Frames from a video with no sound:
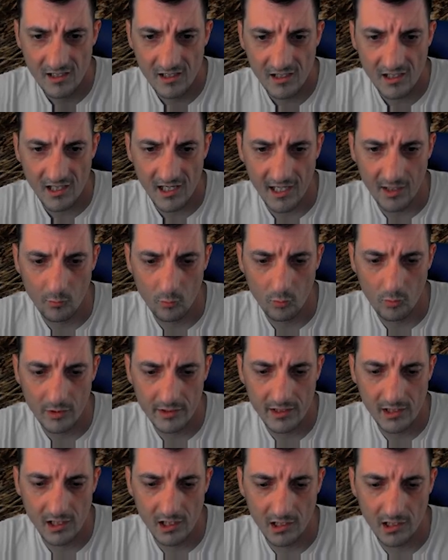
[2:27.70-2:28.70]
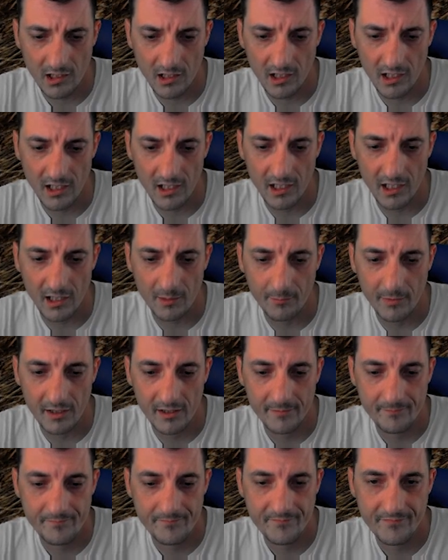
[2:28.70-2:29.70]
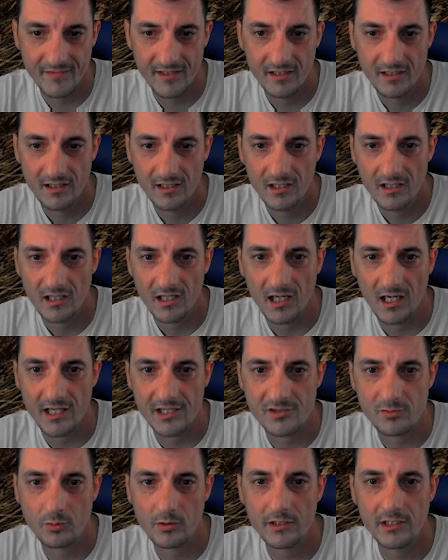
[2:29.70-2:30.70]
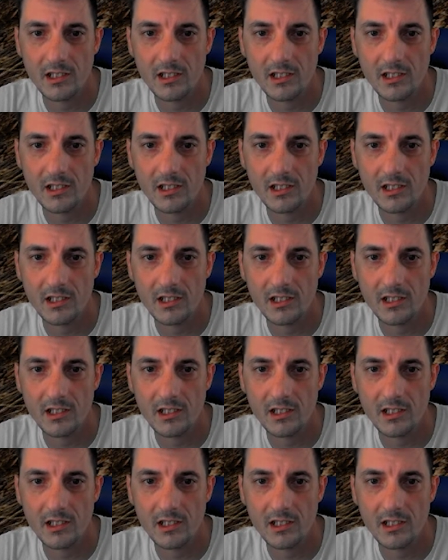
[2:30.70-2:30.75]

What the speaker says: Alright, wooden club. This wooden